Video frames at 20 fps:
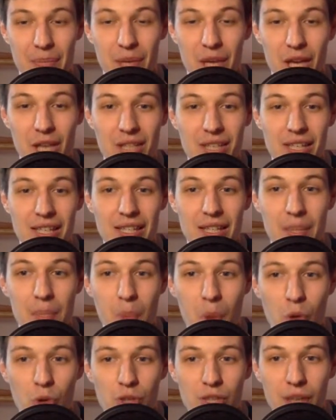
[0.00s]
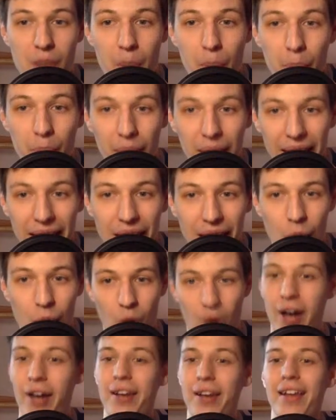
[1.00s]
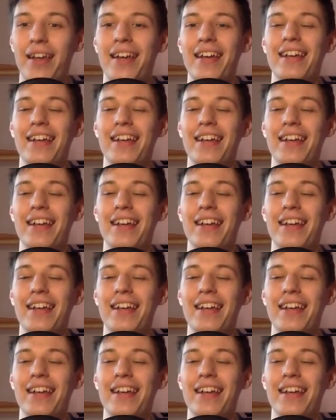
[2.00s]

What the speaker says: because it's the most complete one.